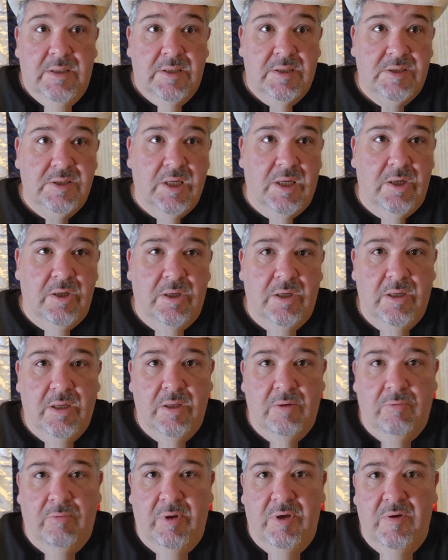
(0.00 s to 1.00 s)
So
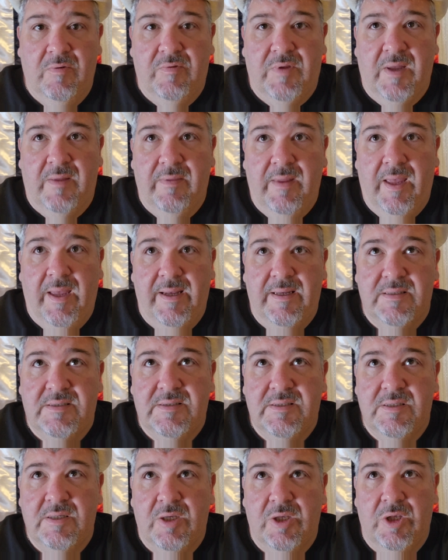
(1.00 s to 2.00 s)
when you've done
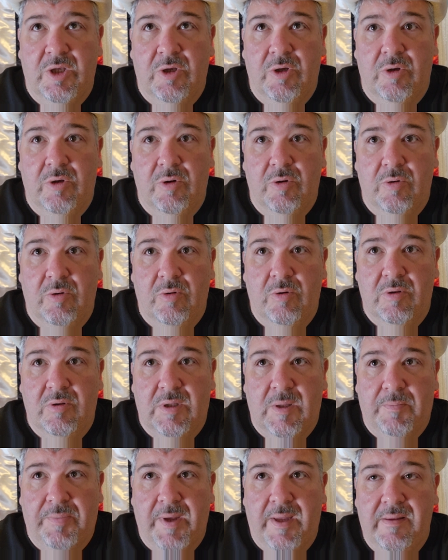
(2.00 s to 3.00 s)
that, you,
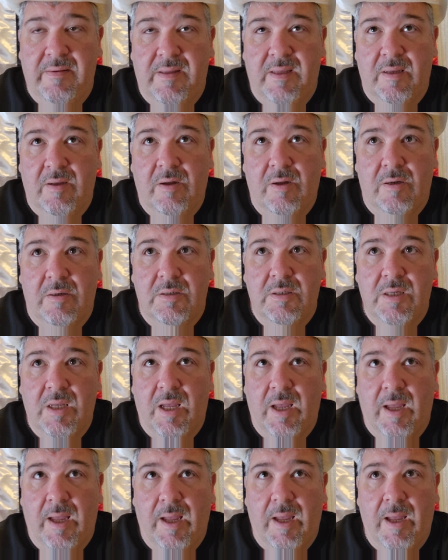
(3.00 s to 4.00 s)
depending on
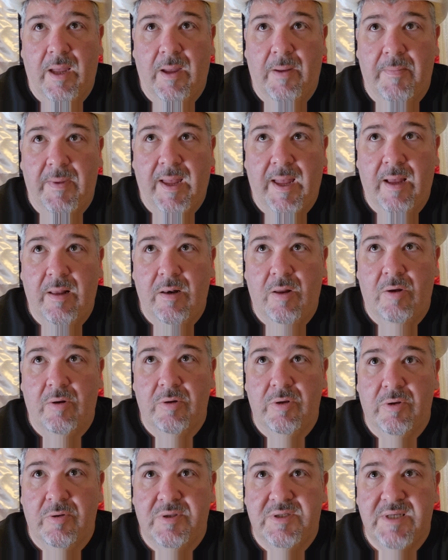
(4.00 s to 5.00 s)
how
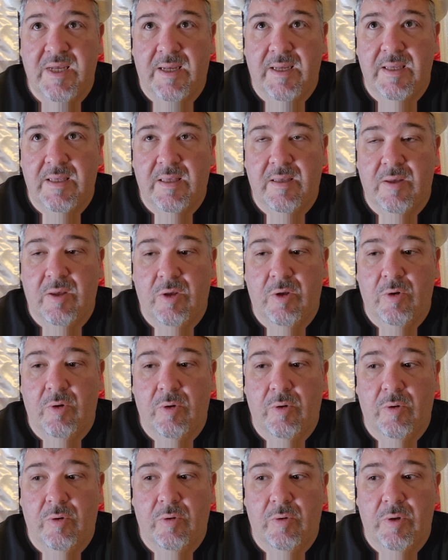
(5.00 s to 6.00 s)
long you take,
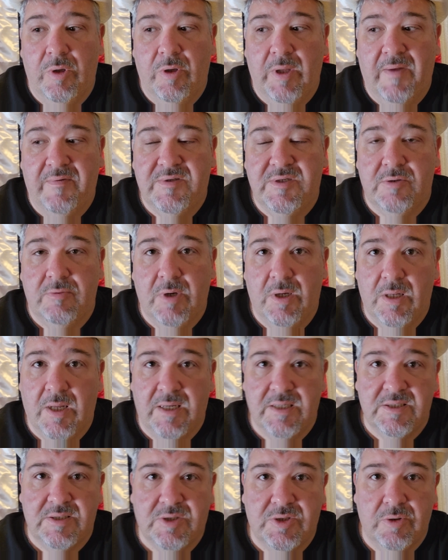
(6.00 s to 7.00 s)
you have to
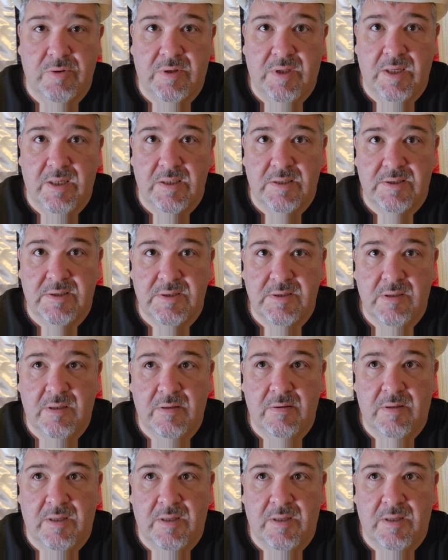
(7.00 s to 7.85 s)
realize two things.